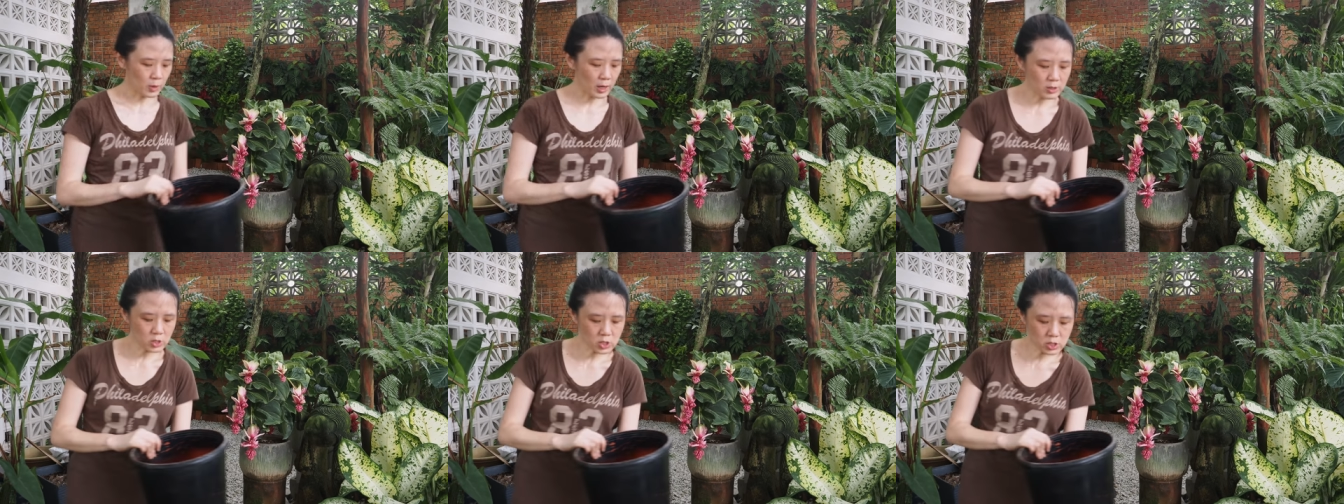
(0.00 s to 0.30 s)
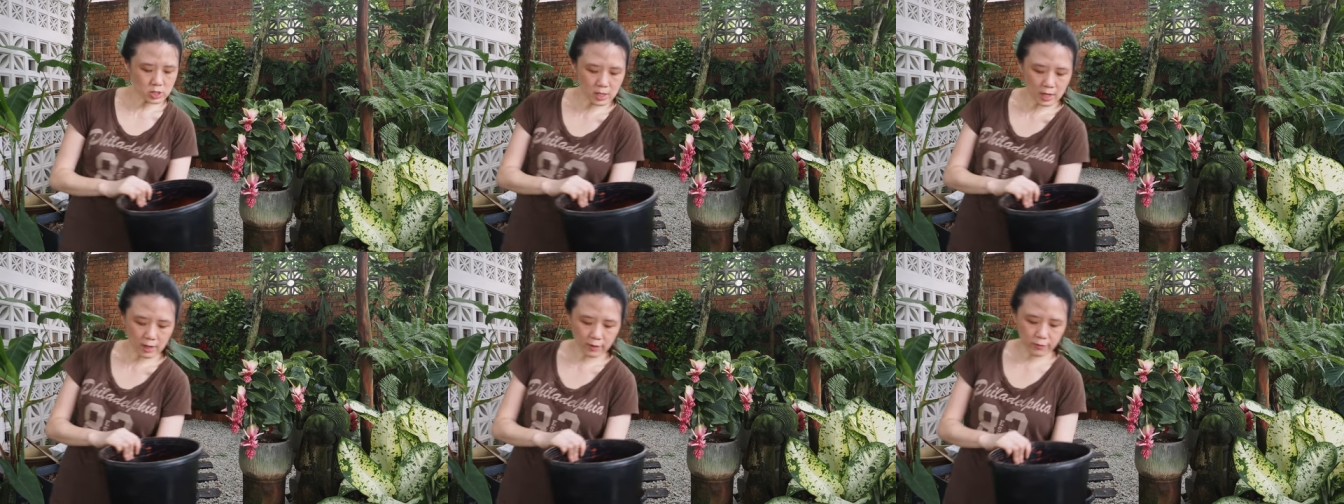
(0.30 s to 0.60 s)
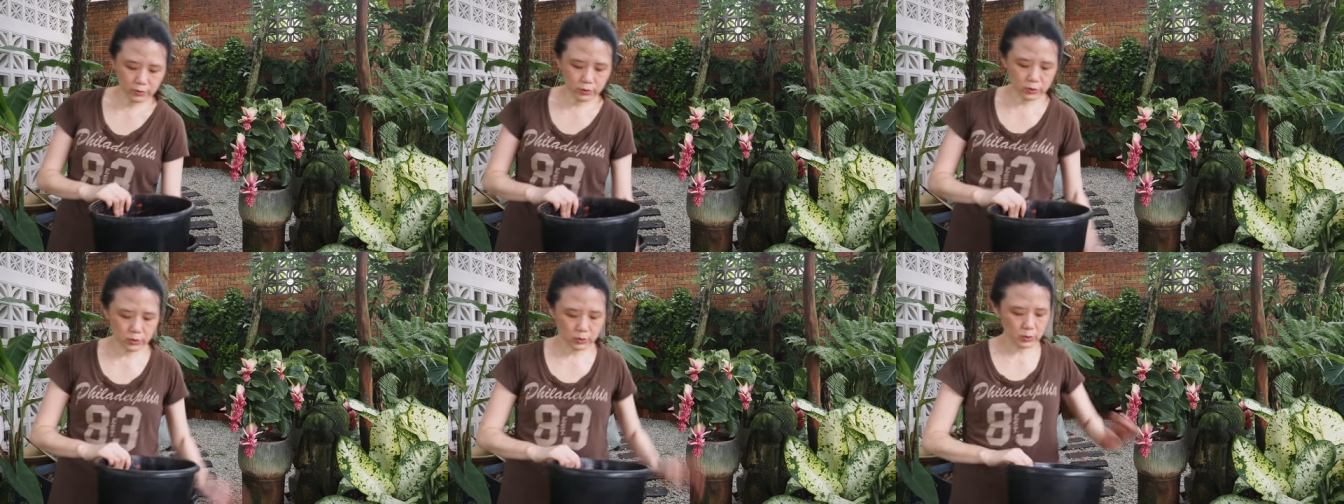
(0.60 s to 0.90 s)
I just
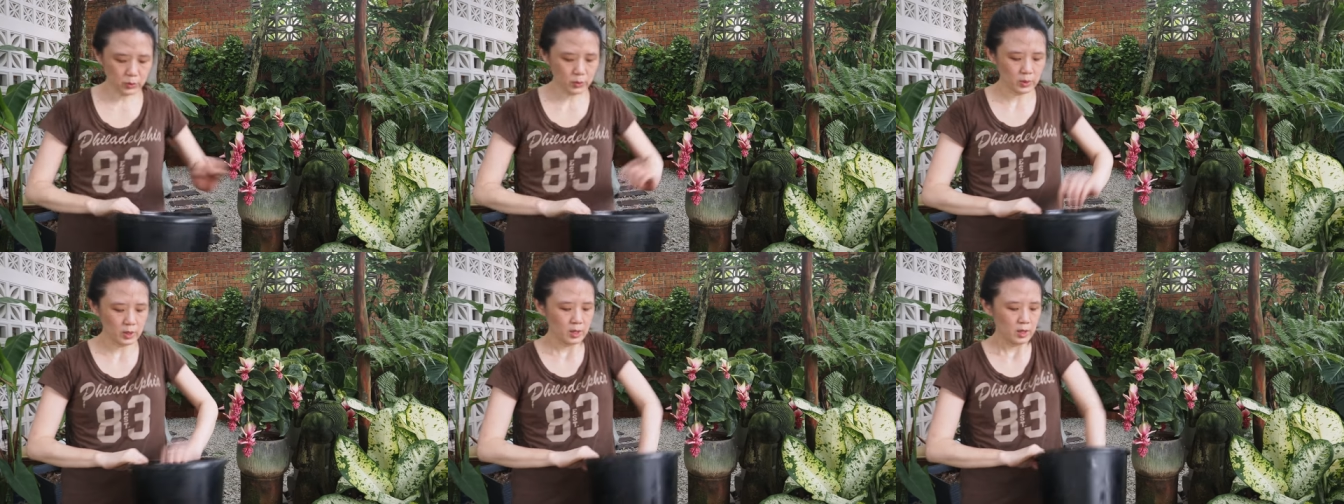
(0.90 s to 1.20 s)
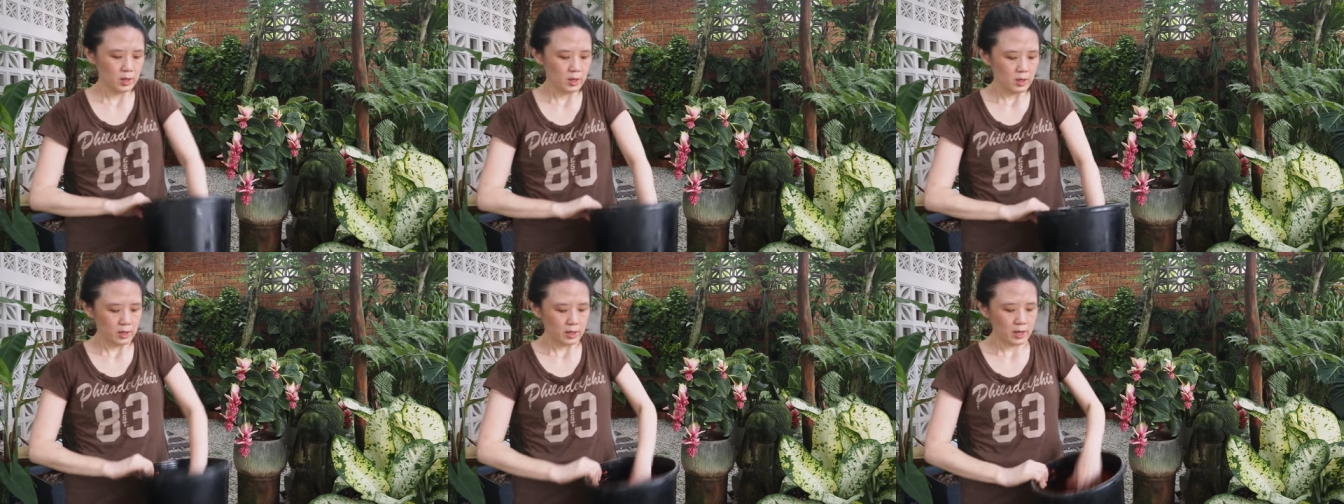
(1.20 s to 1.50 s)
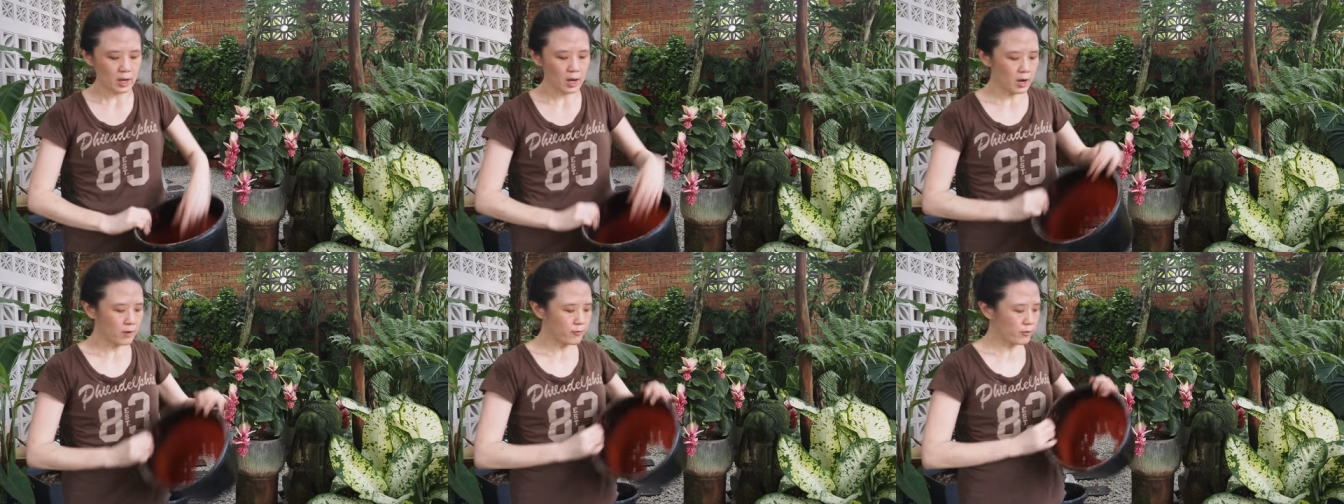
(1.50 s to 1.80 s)
have to
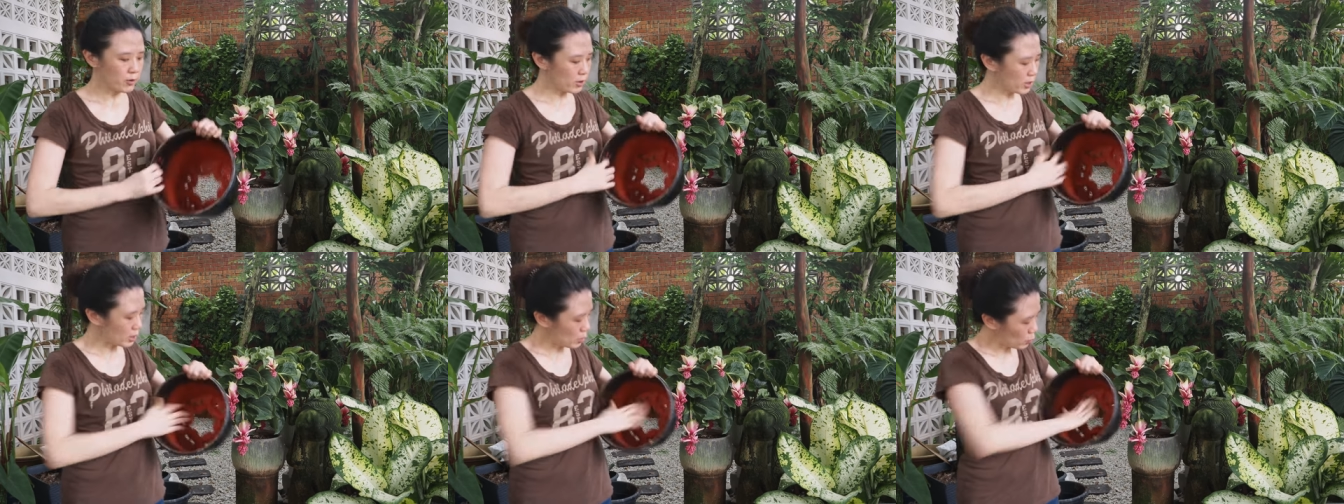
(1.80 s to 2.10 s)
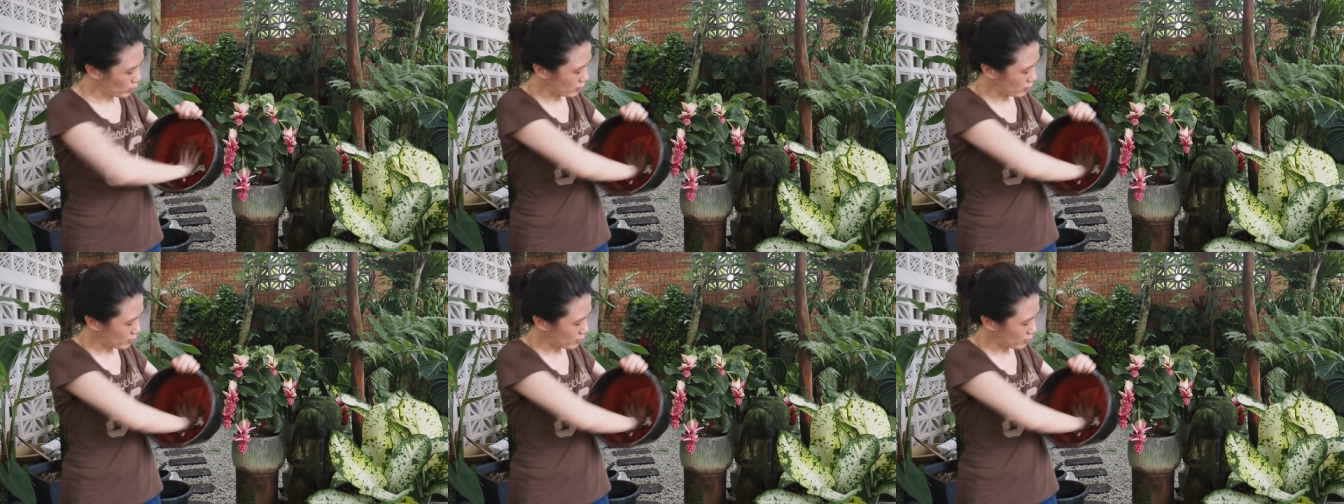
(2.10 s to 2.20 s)
cover it